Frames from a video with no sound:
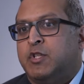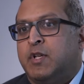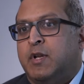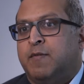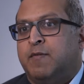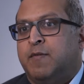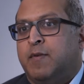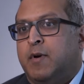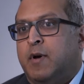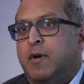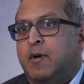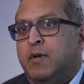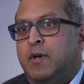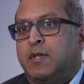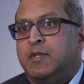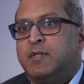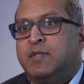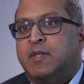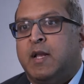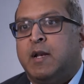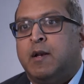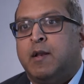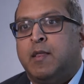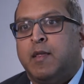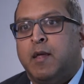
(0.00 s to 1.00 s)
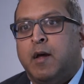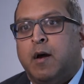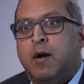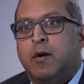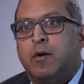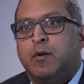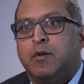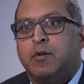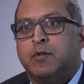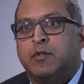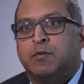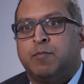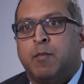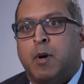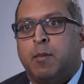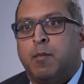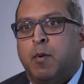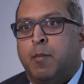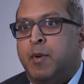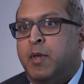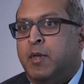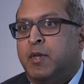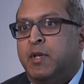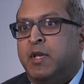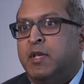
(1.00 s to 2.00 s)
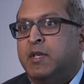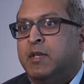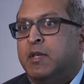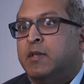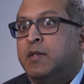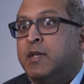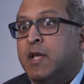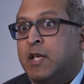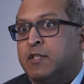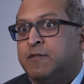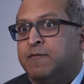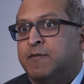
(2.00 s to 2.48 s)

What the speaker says: of a state-of-the-art smart mobility test